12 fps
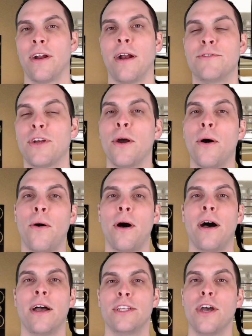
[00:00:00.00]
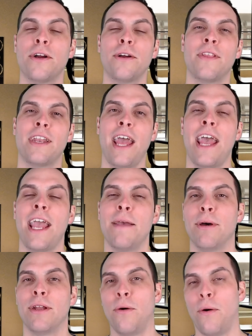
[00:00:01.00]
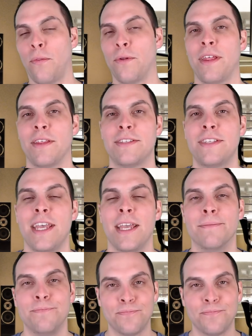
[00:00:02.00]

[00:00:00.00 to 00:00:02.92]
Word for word: I'm sorry, uh, younger than A but older than C.